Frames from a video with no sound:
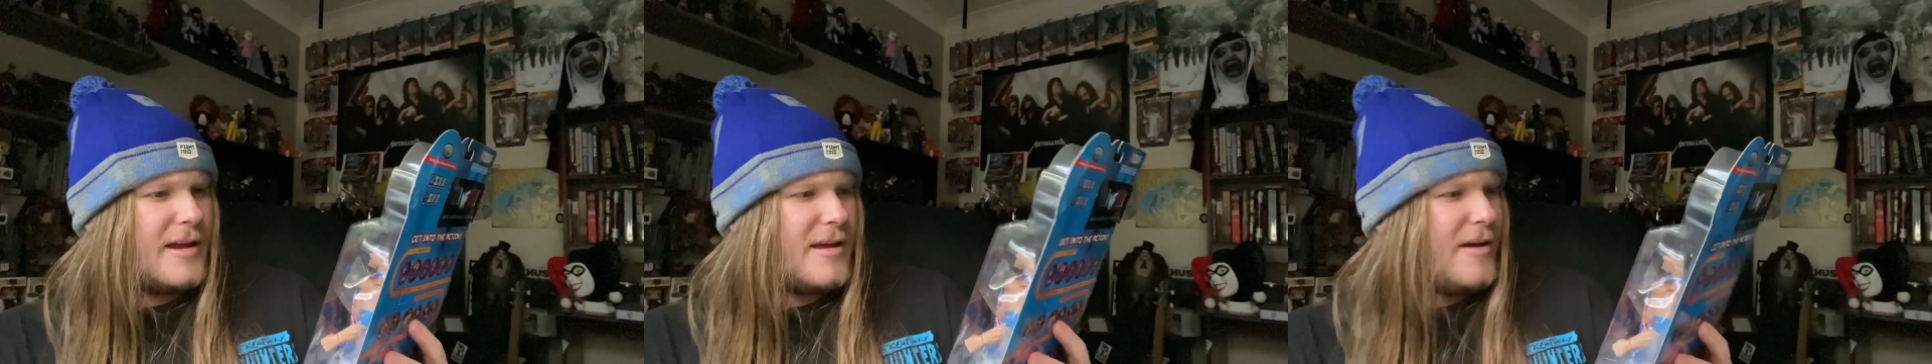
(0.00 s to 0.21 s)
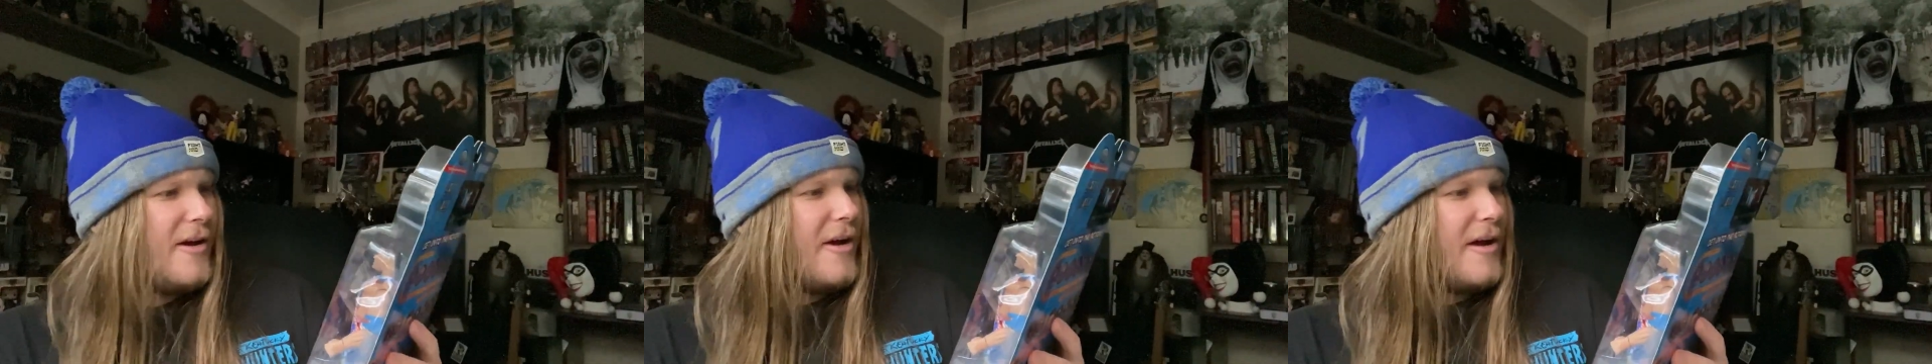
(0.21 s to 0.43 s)

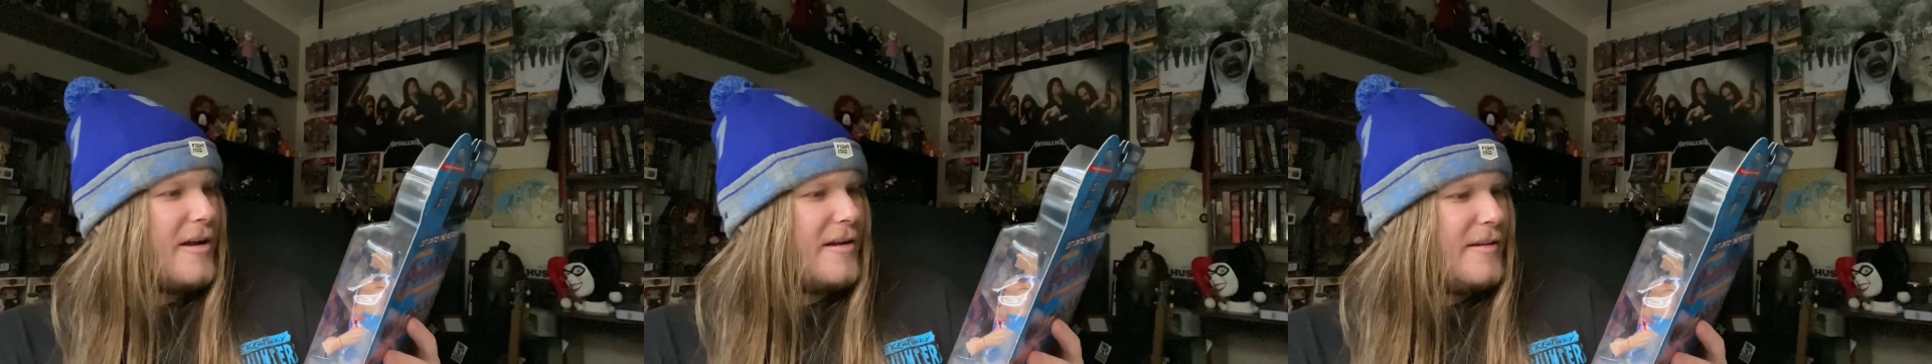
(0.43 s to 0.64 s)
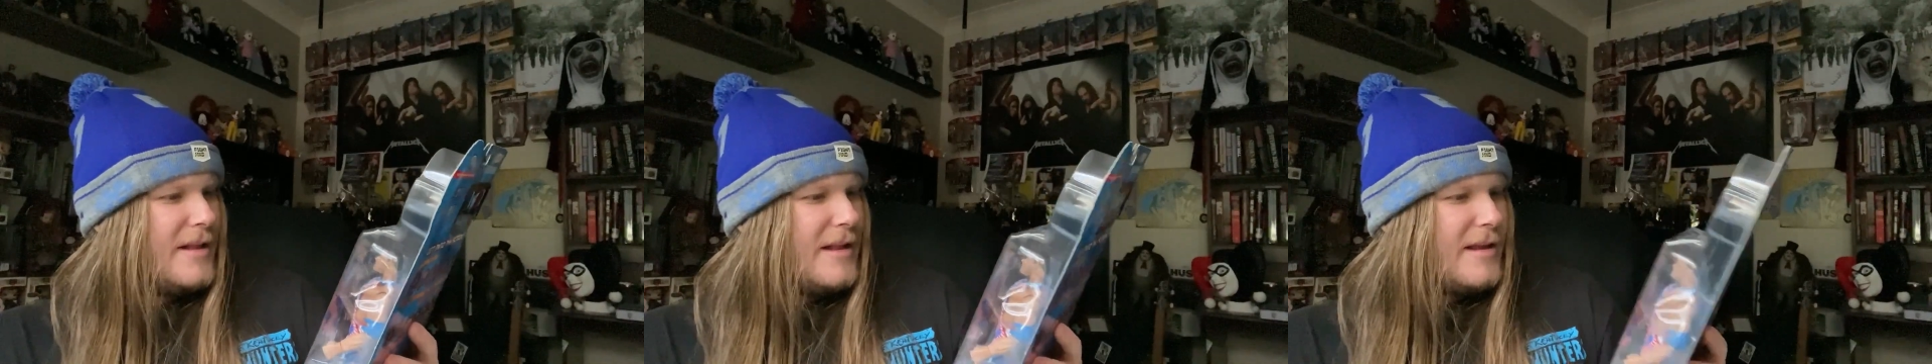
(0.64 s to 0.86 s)

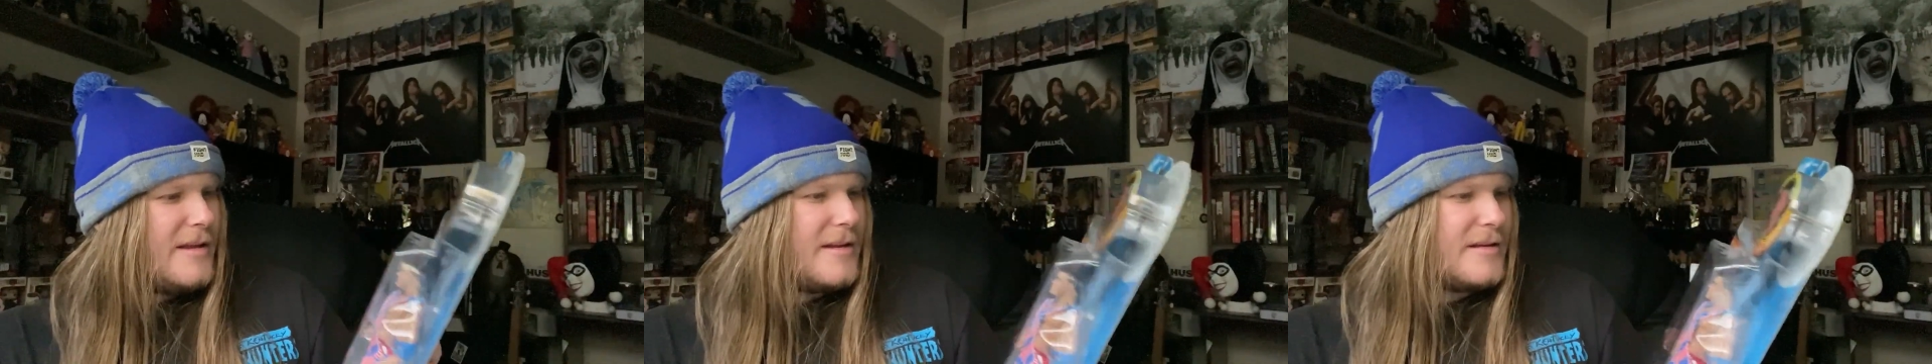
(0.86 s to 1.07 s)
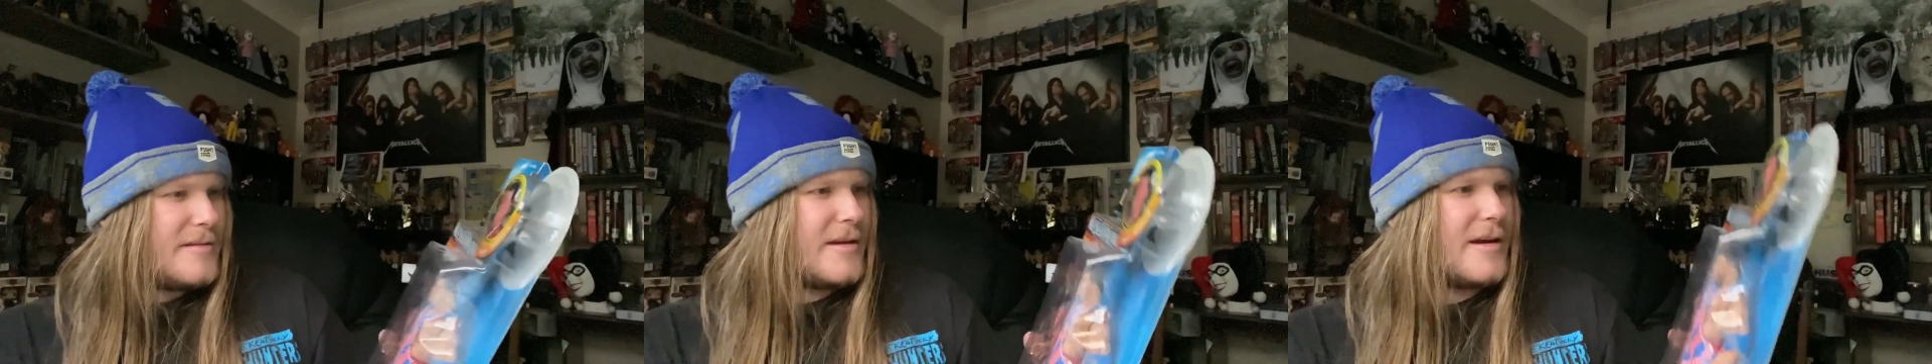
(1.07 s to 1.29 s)
Kurt.
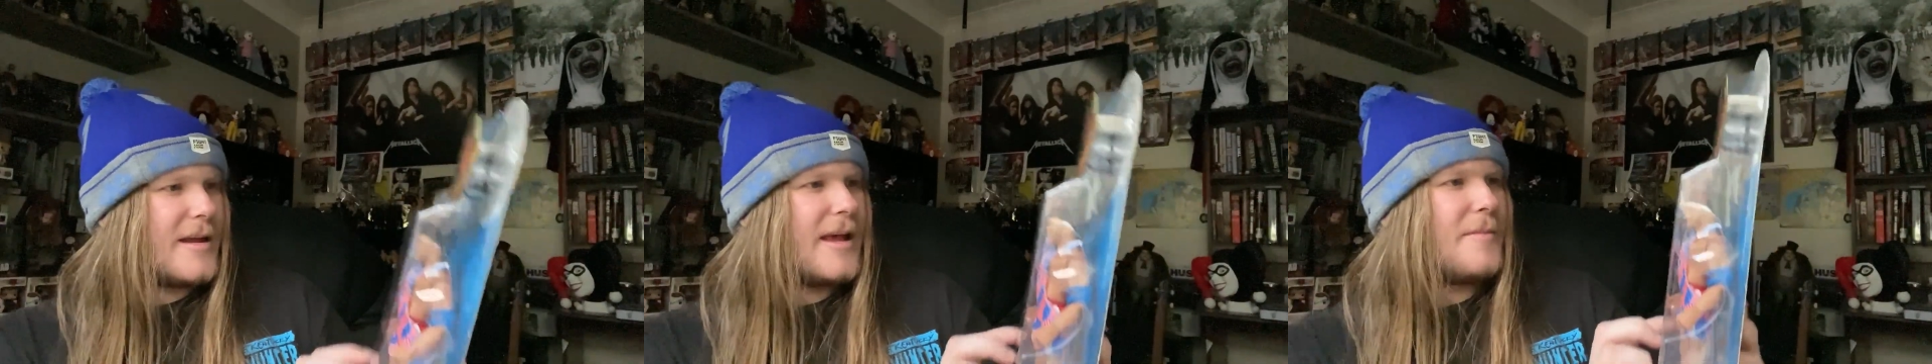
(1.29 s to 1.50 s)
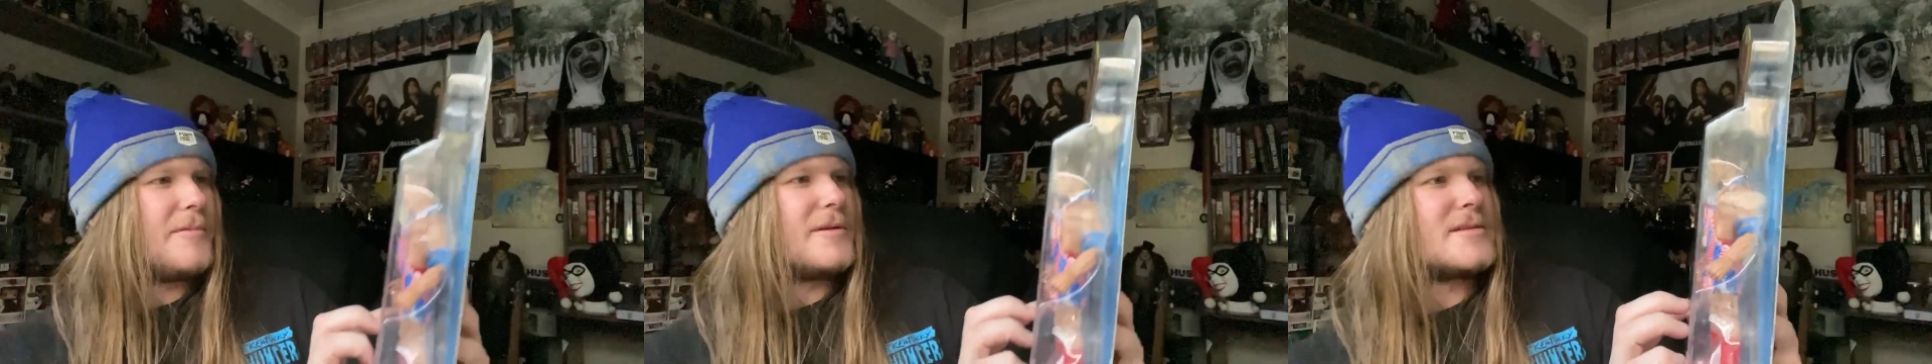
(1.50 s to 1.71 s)
And I've got a
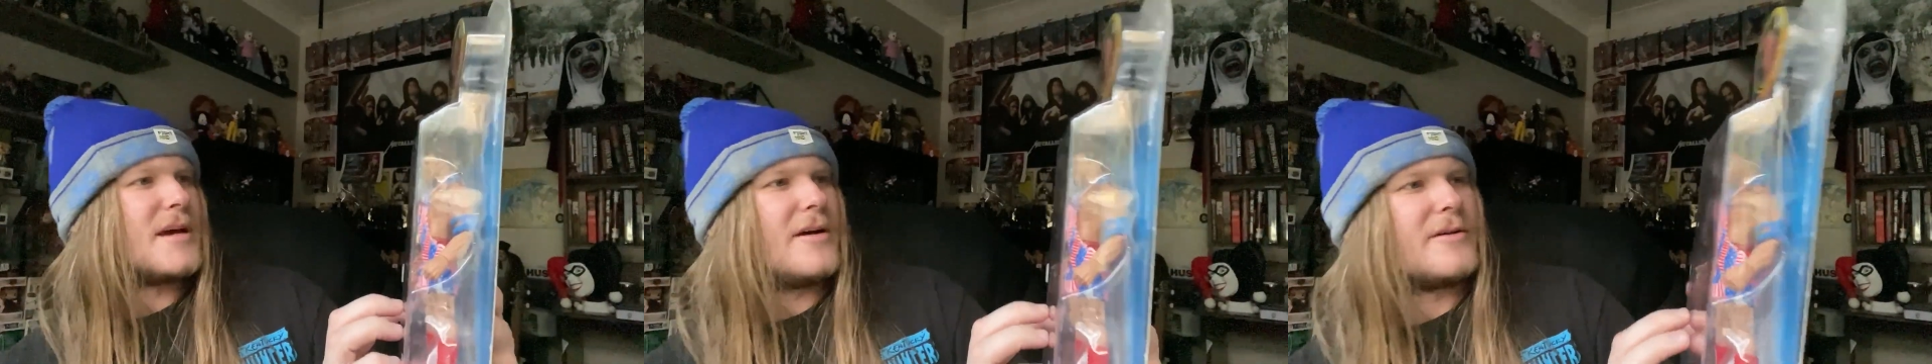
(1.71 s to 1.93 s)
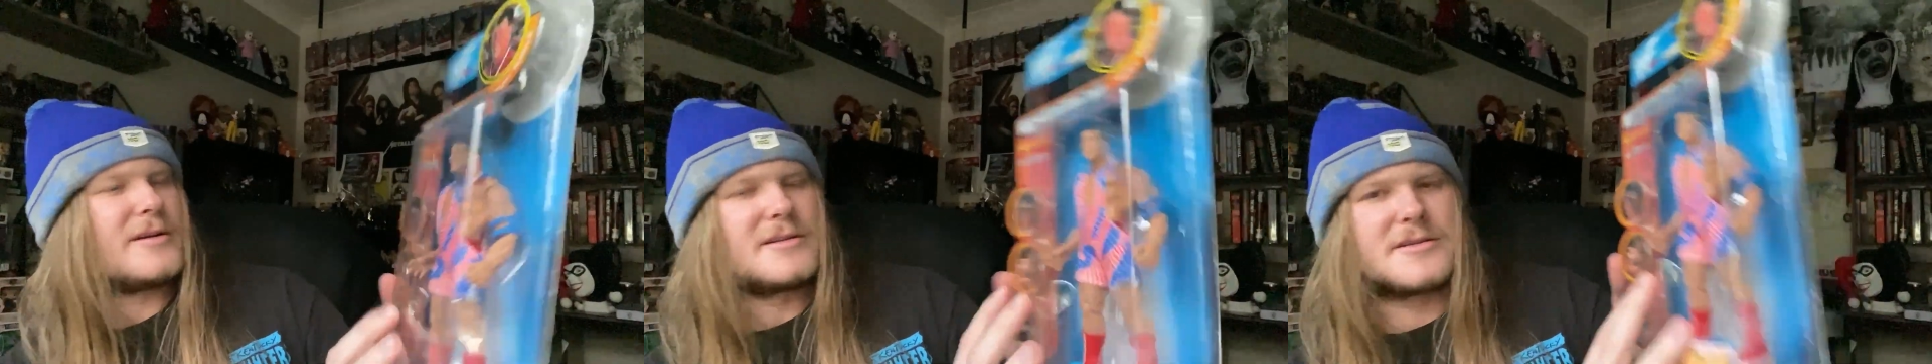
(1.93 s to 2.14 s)
couple of
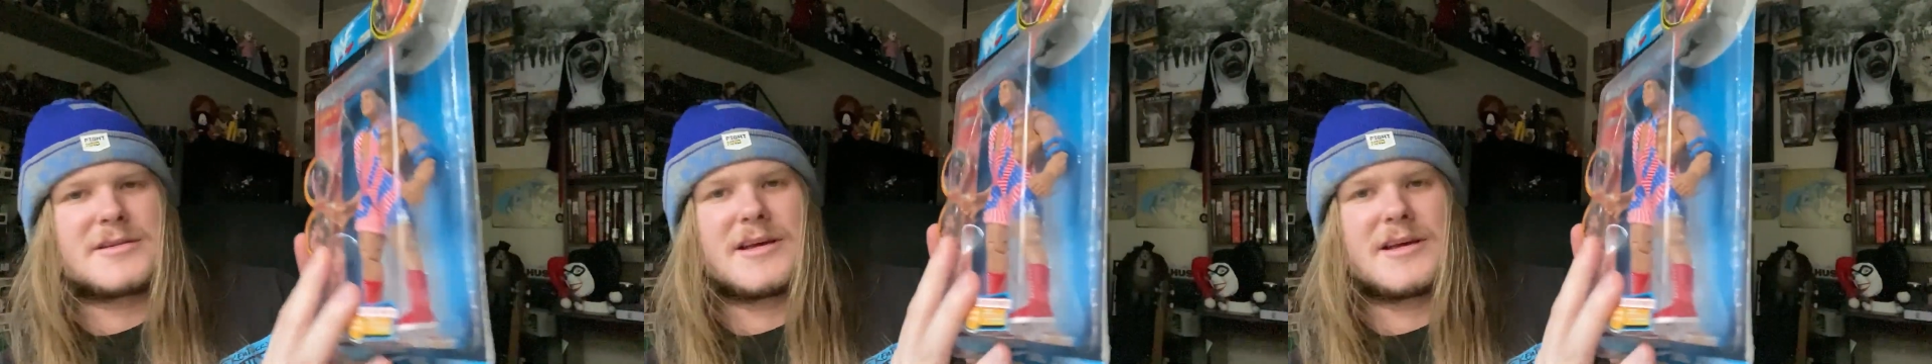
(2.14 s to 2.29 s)
tokens.